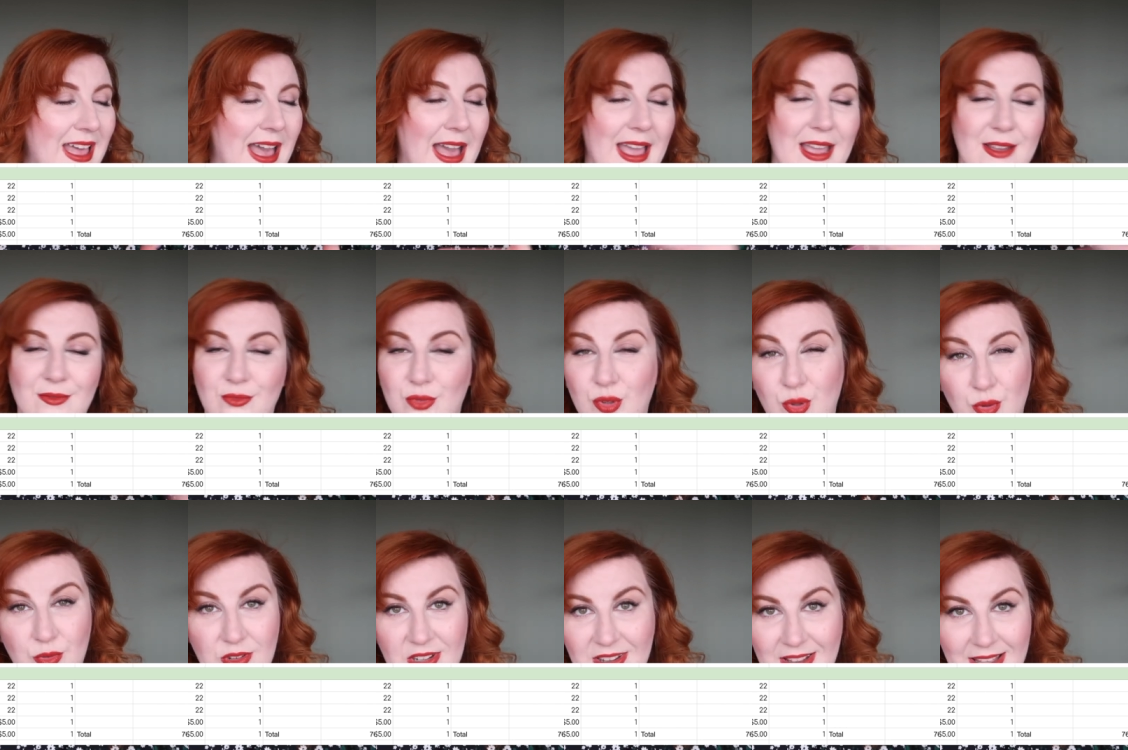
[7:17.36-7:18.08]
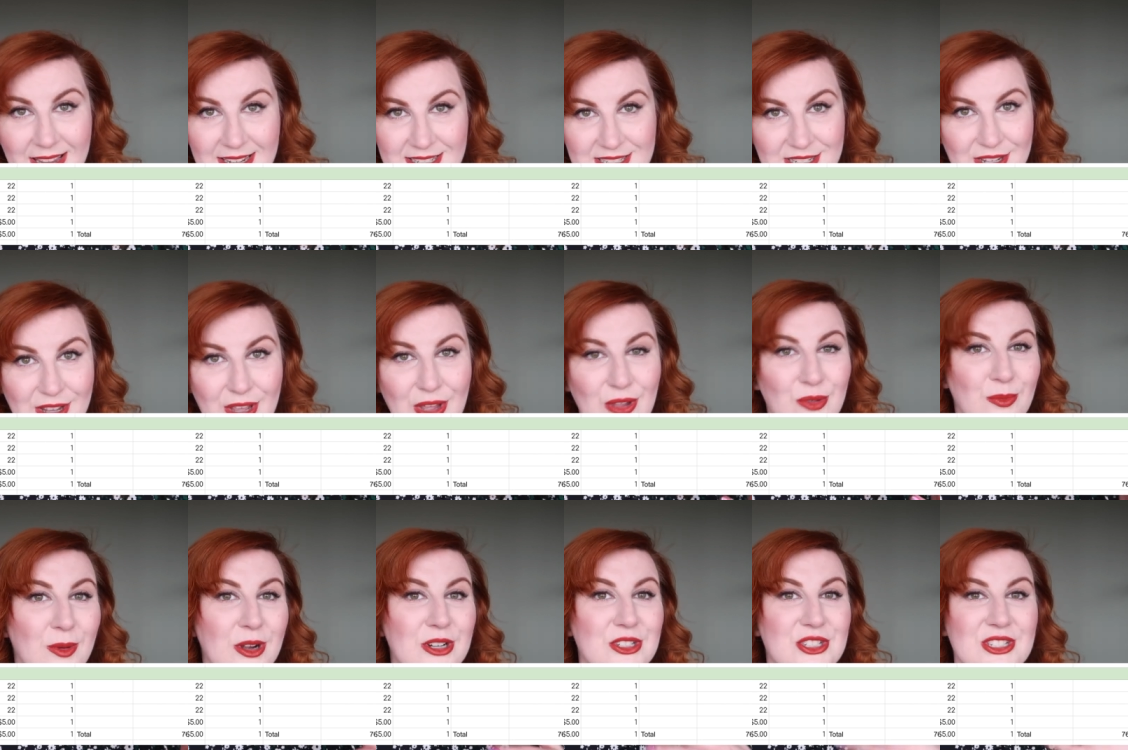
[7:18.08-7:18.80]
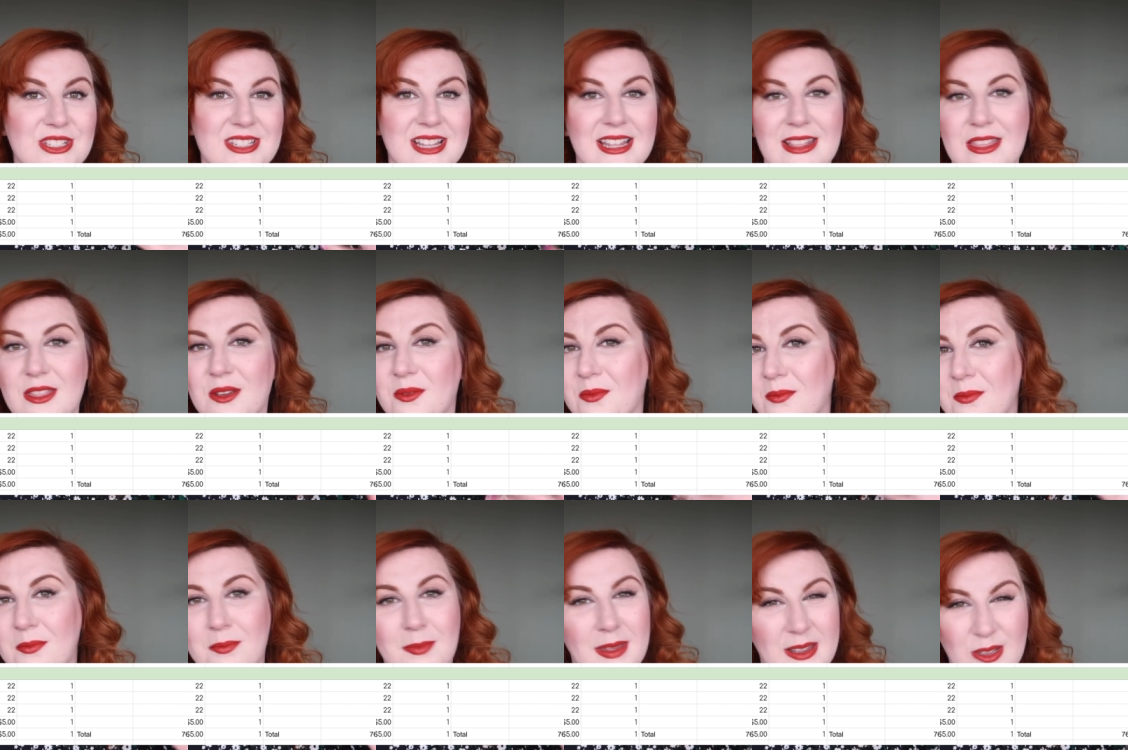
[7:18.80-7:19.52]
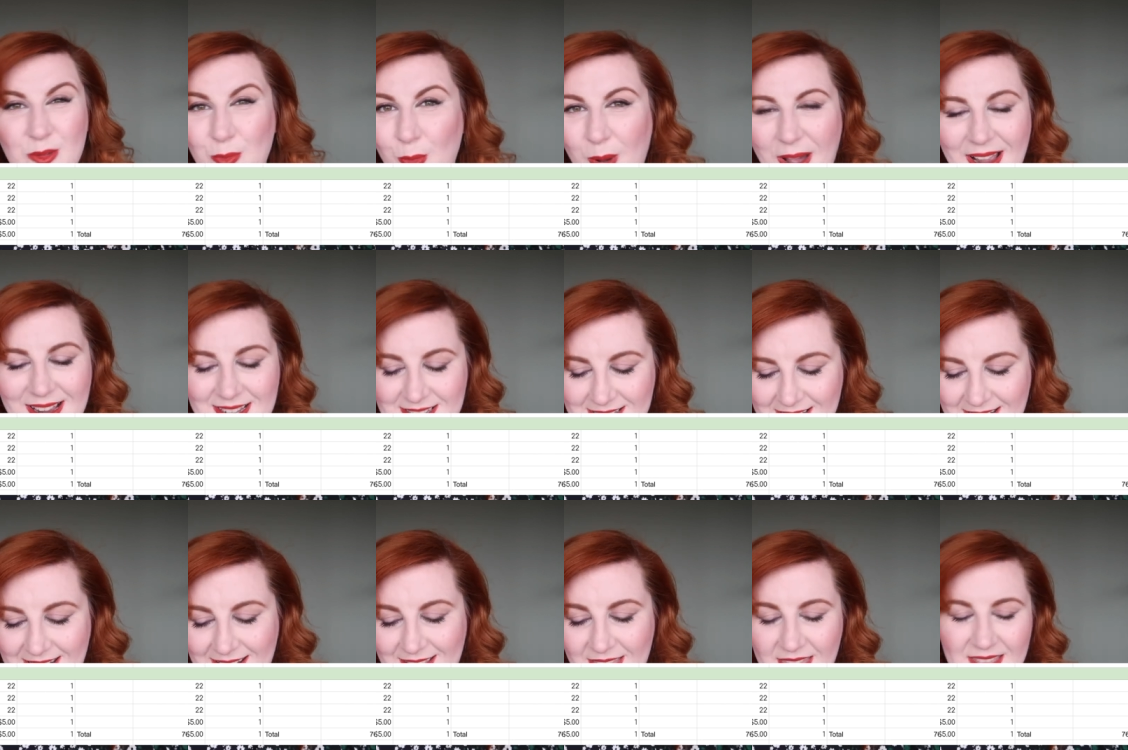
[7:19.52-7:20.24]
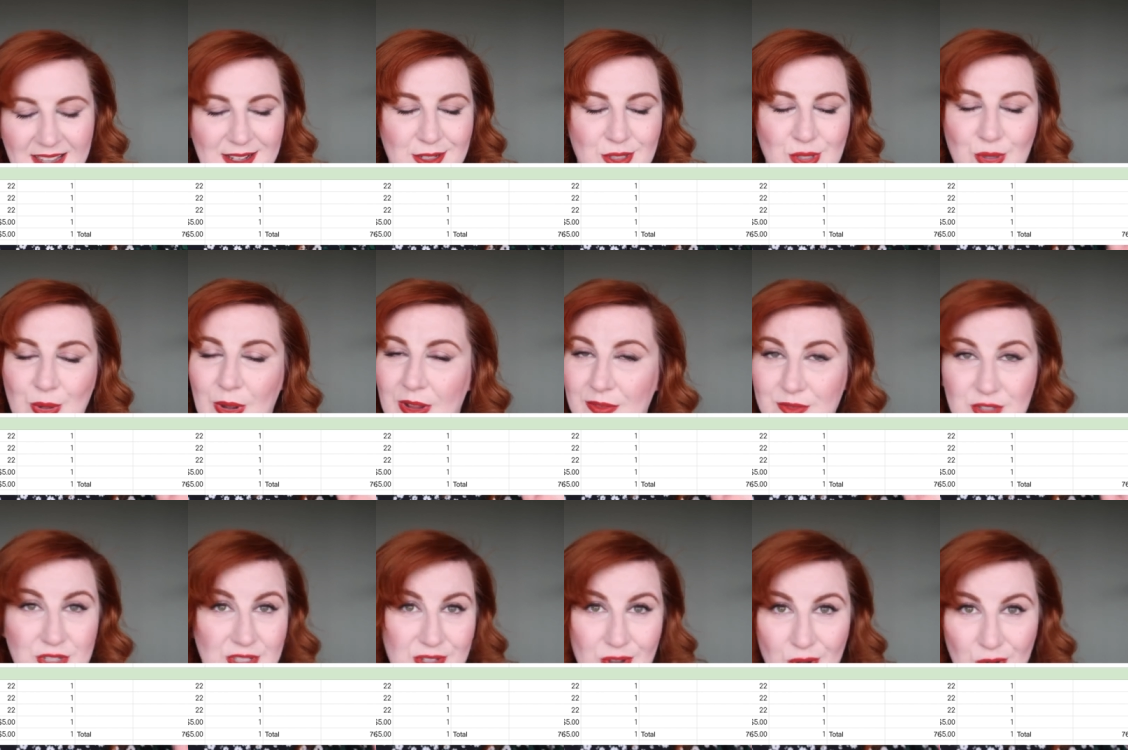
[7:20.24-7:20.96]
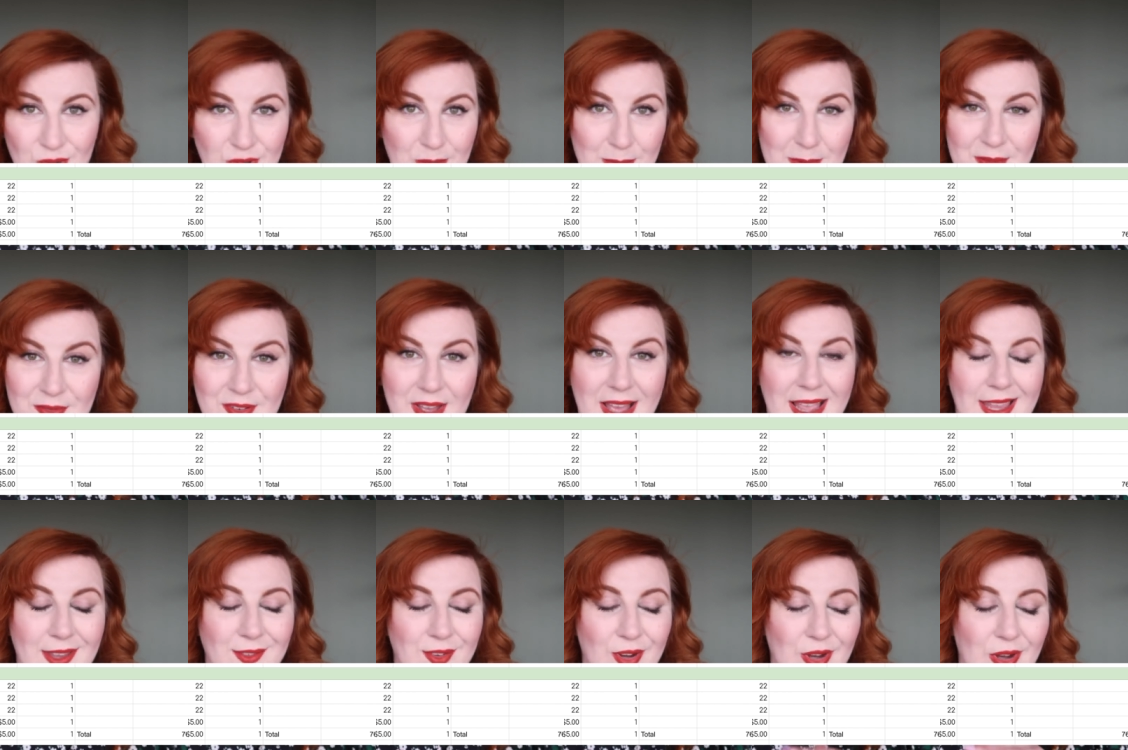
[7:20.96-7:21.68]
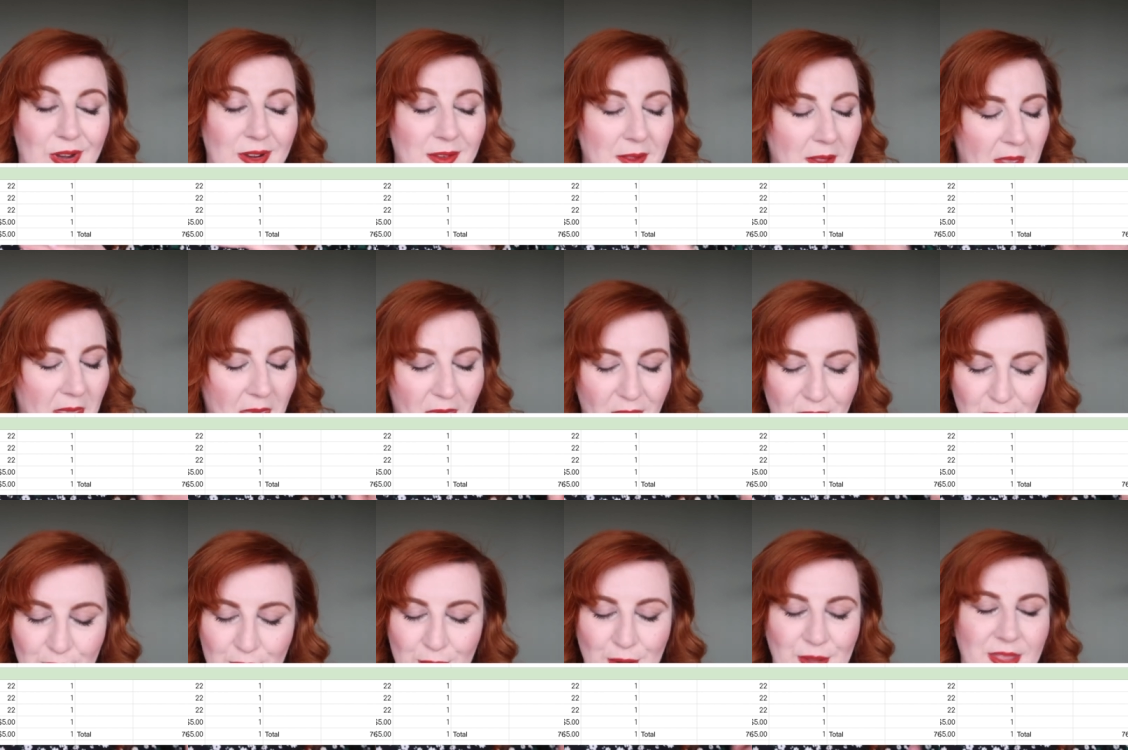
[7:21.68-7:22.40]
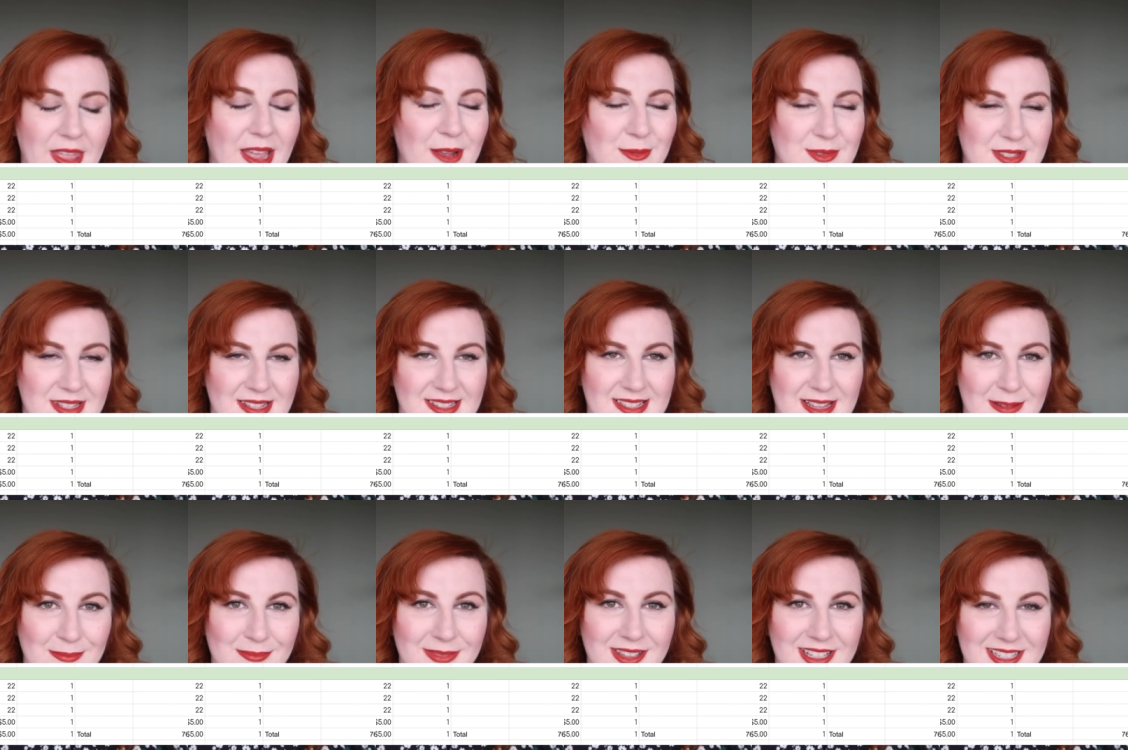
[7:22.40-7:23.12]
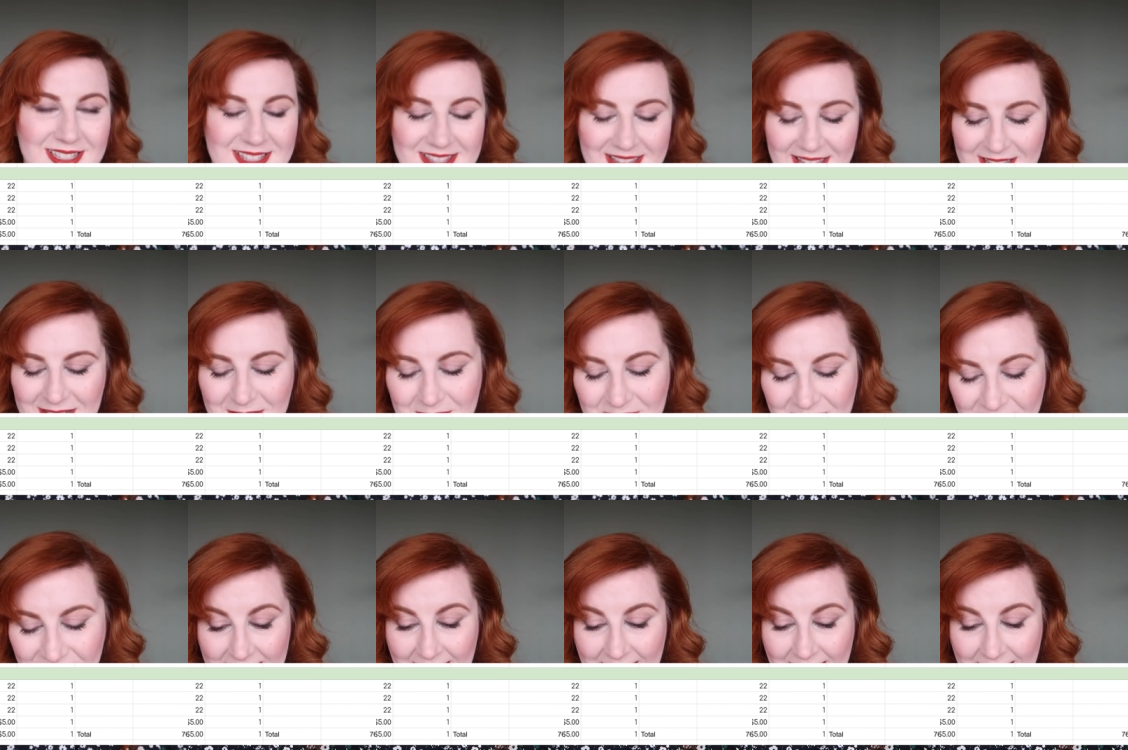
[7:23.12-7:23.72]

I have no real idea how much is in them mill-wise or anything so I just called them a fiver thought that was the simplest thing.